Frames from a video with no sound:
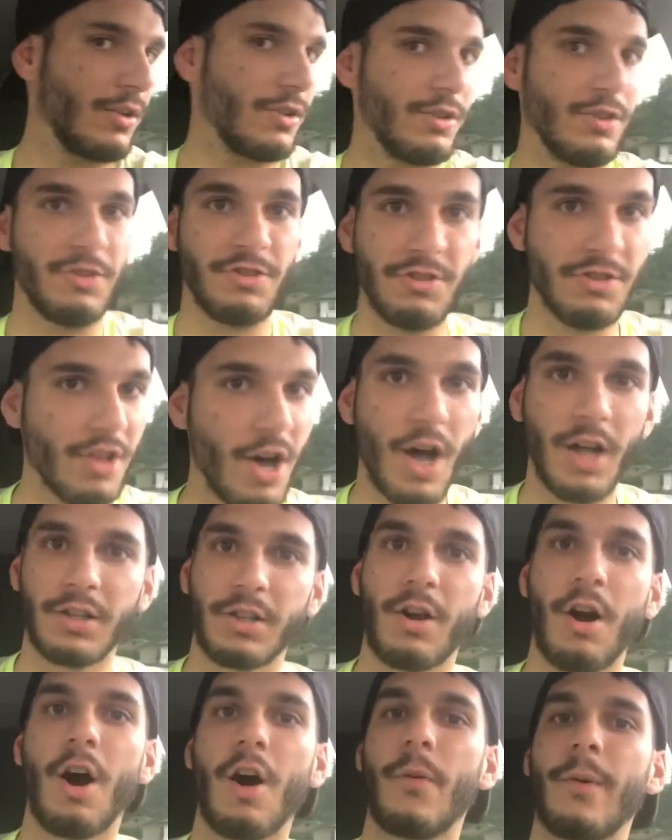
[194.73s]

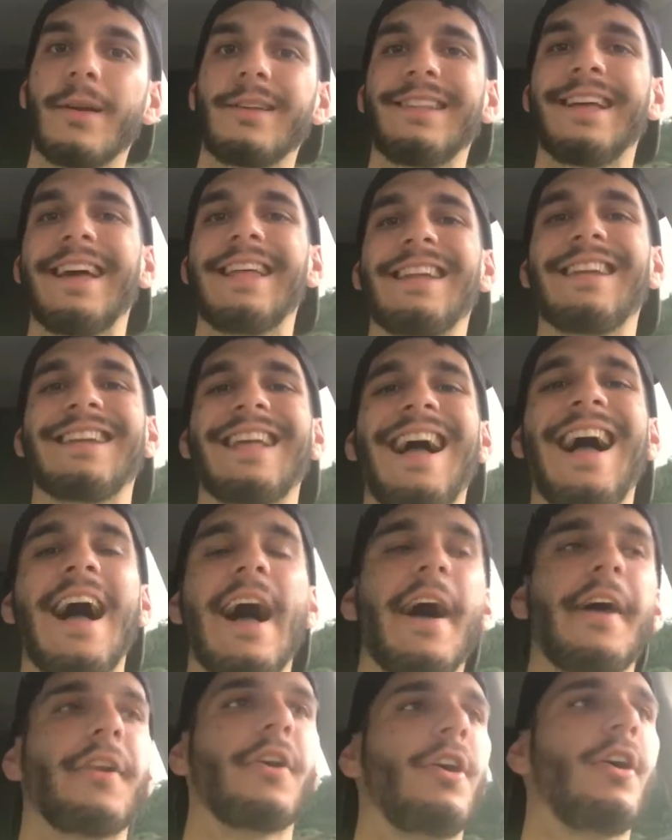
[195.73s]
not car related
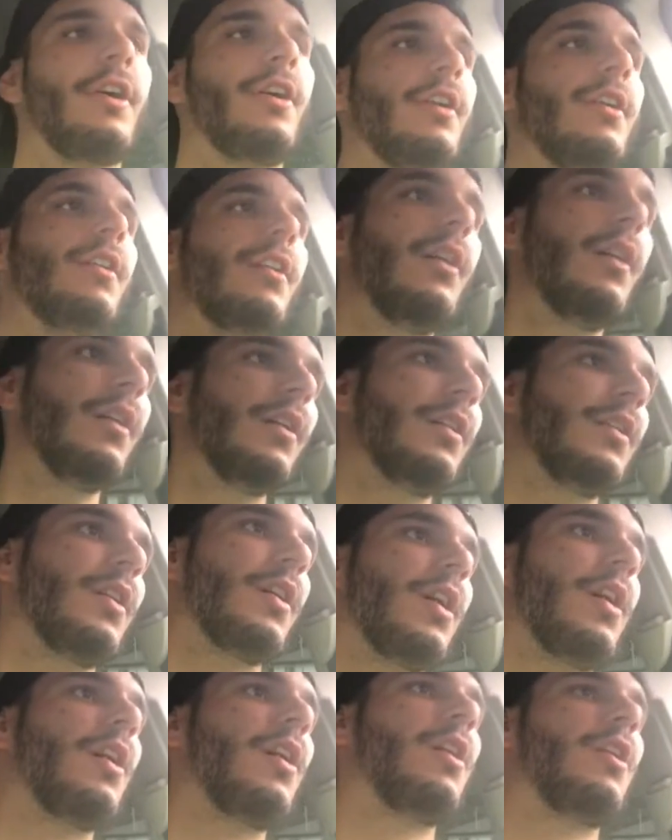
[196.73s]
at all.
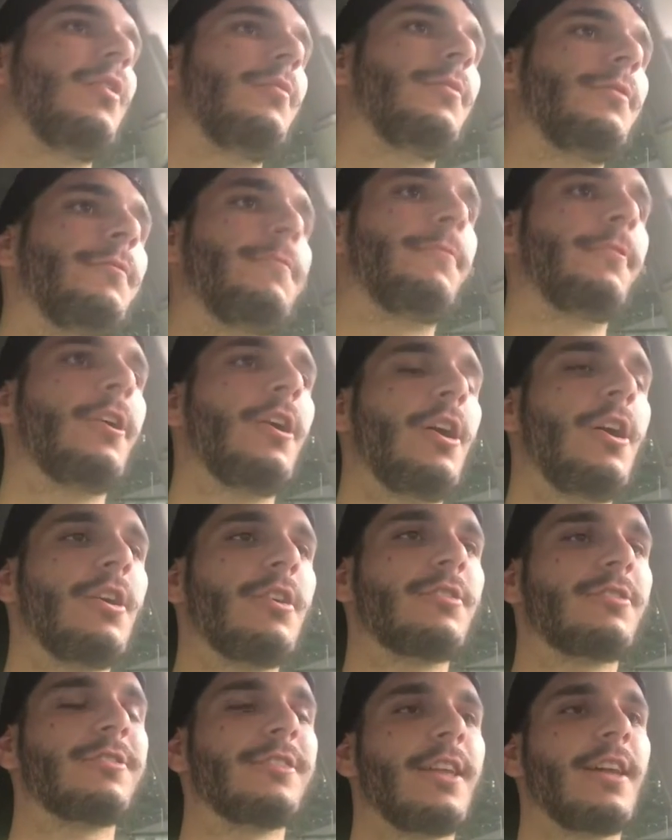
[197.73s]
Um,
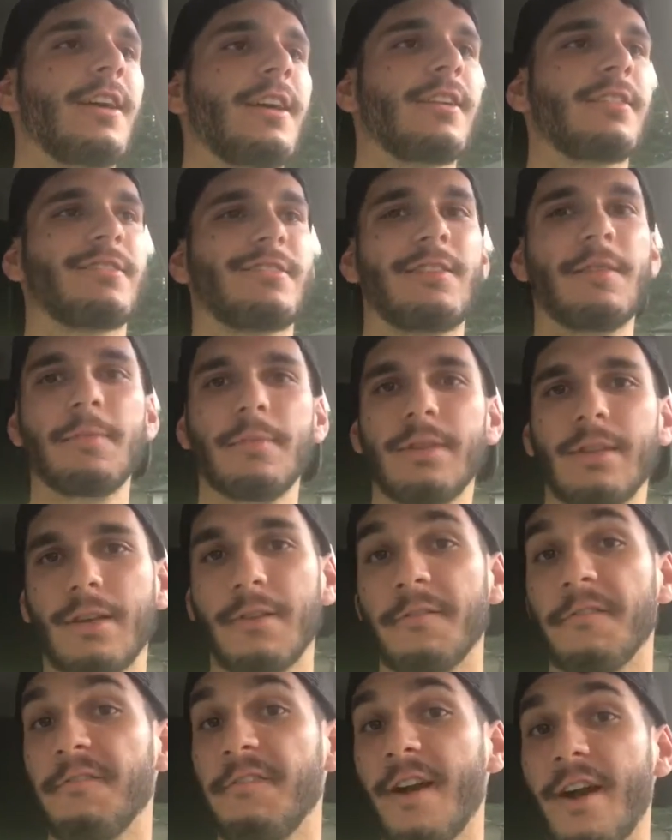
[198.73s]
vlogs like
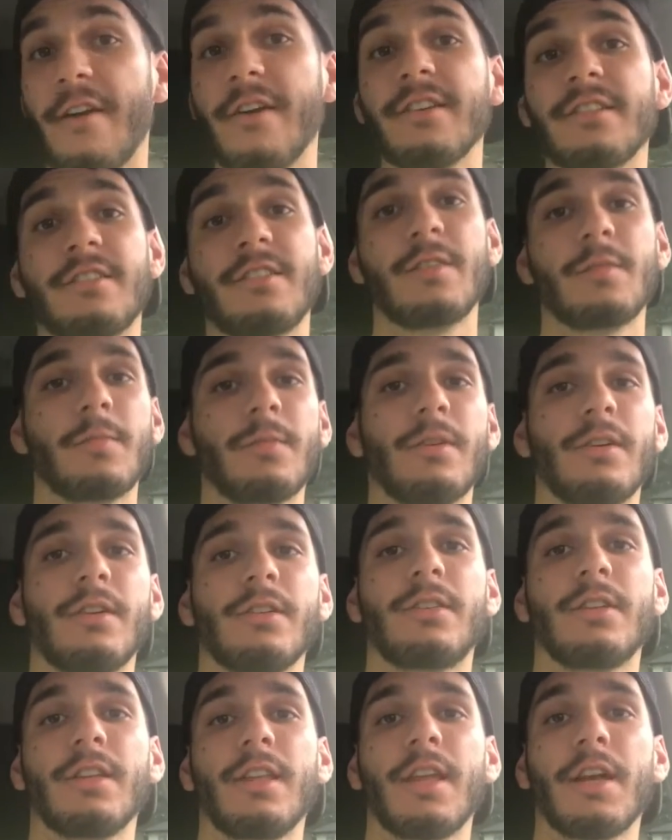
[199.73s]
similar, very similar
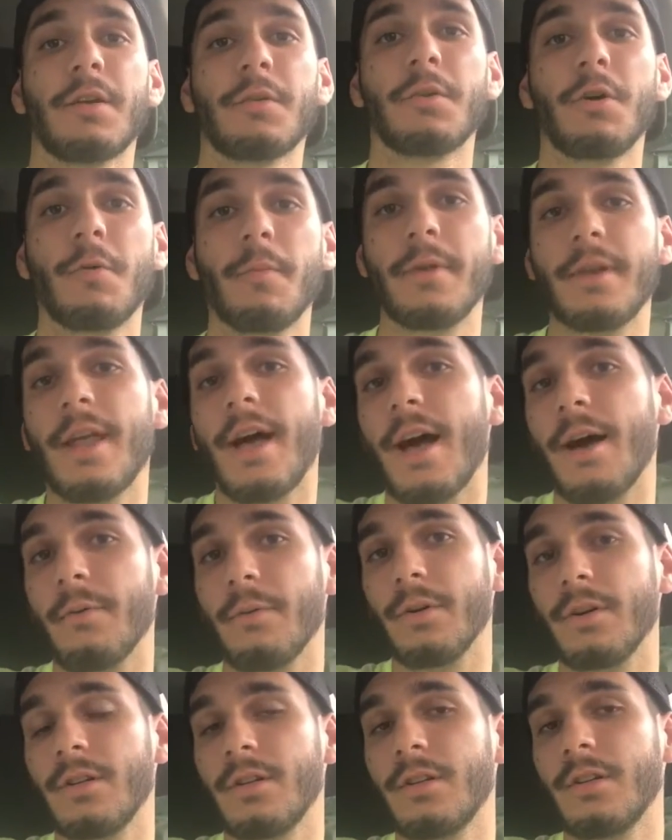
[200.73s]
to like Roman
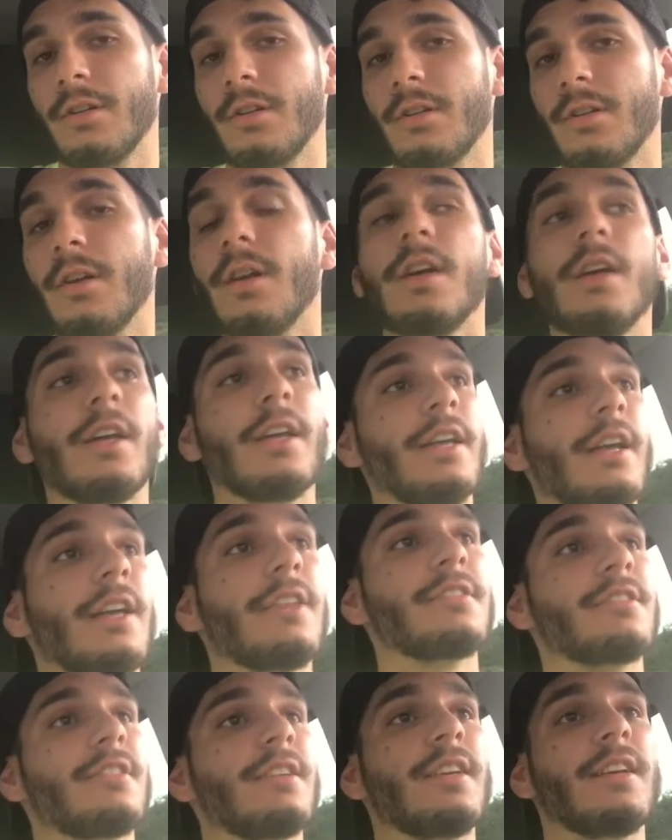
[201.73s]
Atwood. He
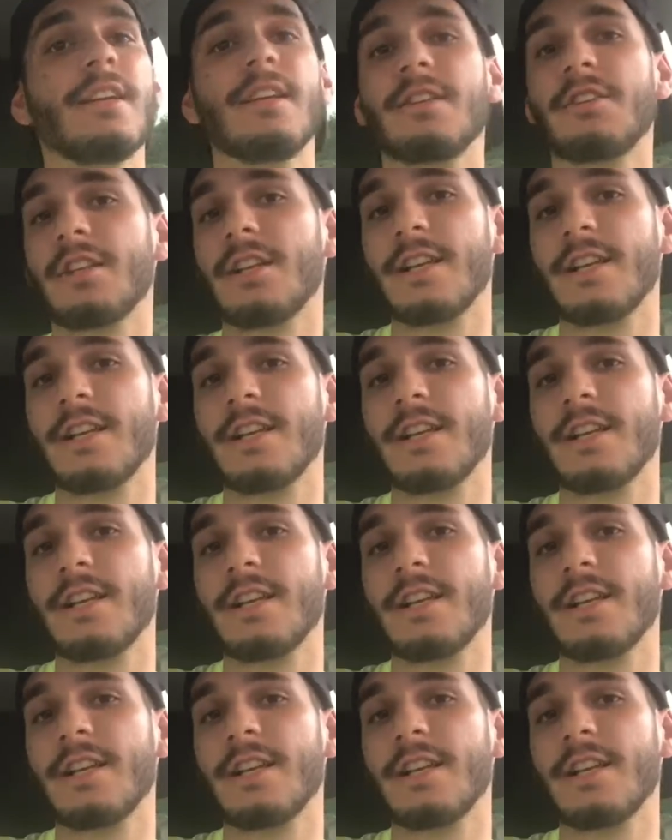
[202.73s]
has, his,